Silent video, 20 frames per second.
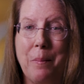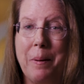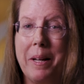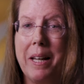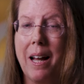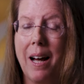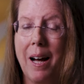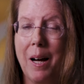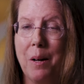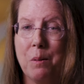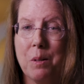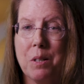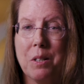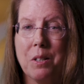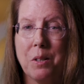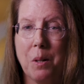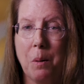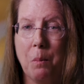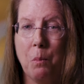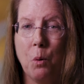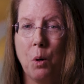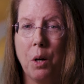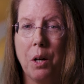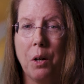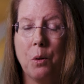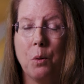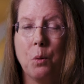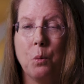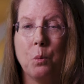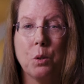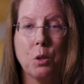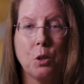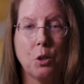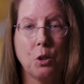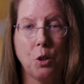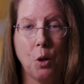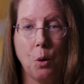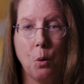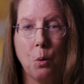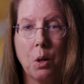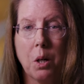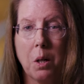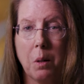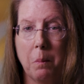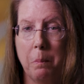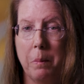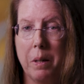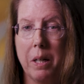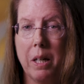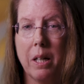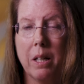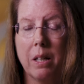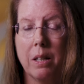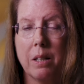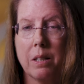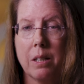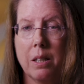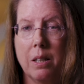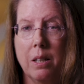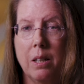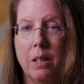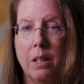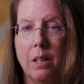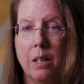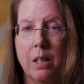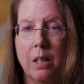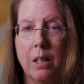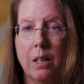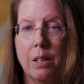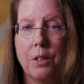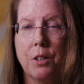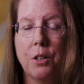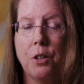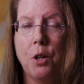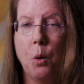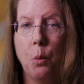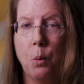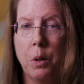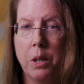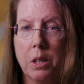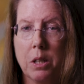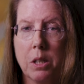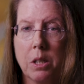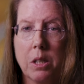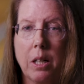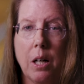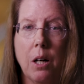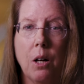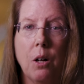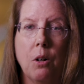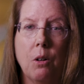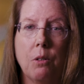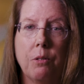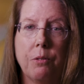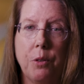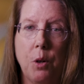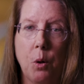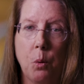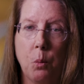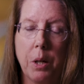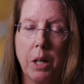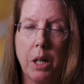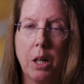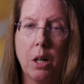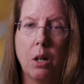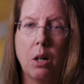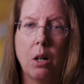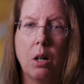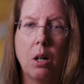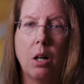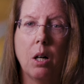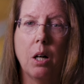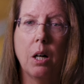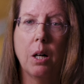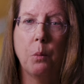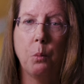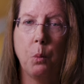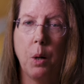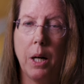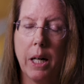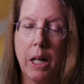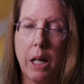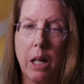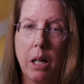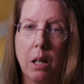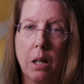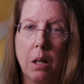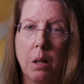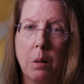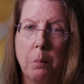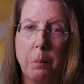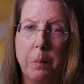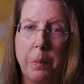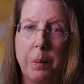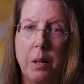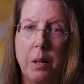I mean, I was someone who was so committed to knowing the self, knowing God, waking up.